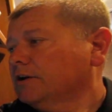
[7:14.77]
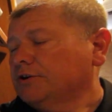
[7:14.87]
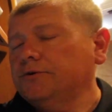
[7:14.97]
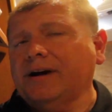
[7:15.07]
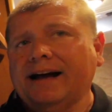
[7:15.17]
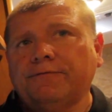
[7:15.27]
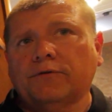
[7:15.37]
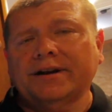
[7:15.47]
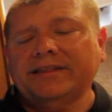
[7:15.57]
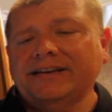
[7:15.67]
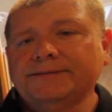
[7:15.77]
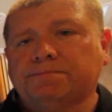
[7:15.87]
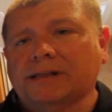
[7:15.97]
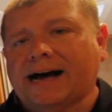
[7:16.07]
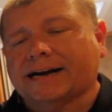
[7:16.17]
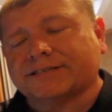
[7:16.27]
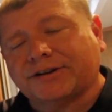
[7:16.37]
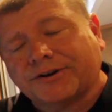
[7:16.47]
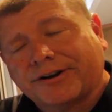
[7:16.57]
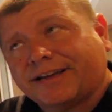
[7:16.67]
You have one of these blocks
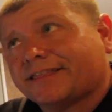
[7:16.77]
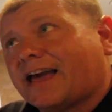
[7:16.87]
underneath